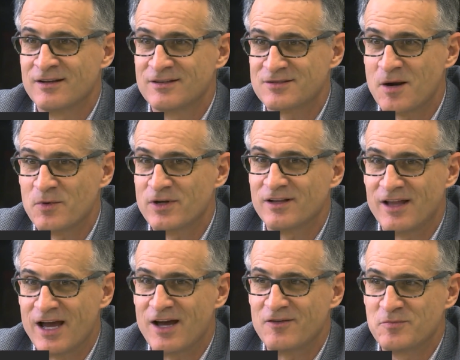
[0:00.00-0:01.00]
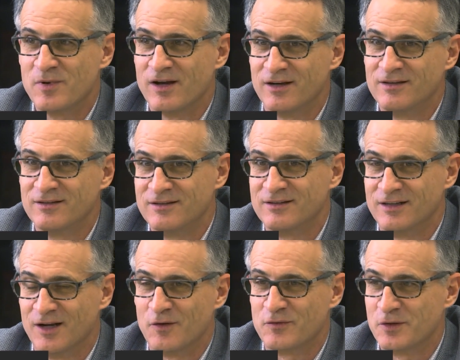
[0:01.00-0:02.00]
summer you'll have, but you
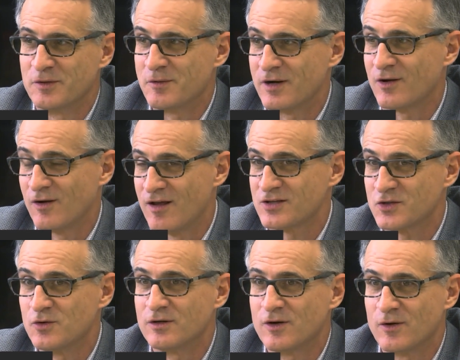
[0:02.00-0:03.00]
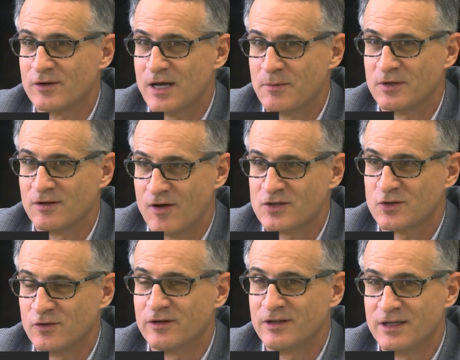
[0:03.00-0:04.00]
know, if you really want to go to law school and go to a top-tier law
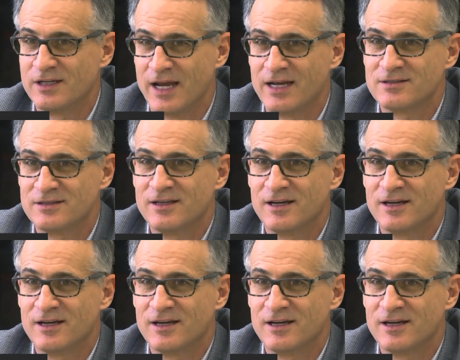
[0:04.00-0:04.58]
school, you need to ace the